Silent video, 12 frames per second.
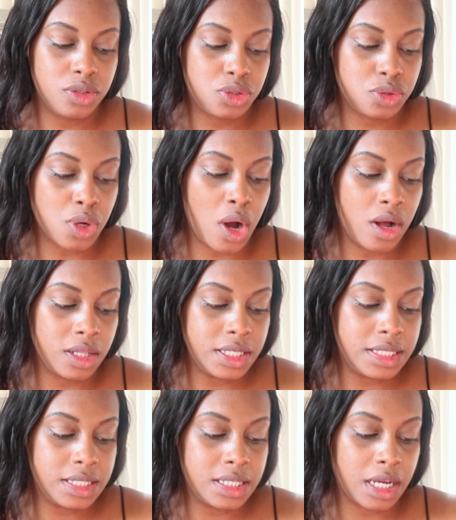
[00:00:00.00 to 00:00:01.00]
strongly
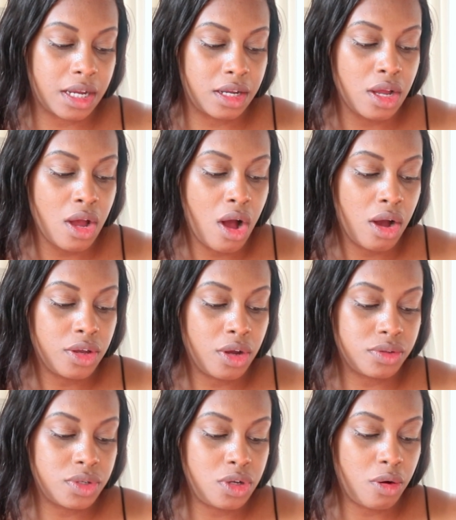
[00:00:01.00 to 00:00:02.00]
stick
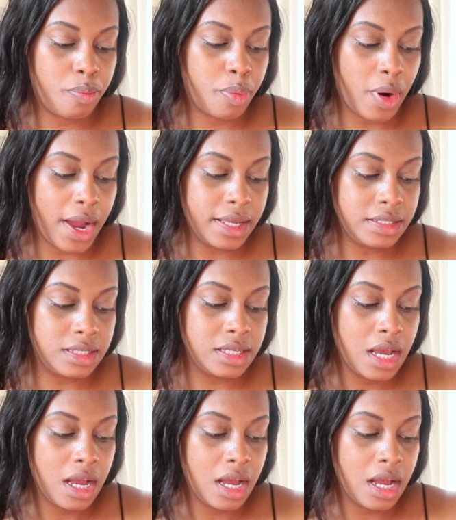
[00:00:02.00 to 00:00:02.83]
to your breast.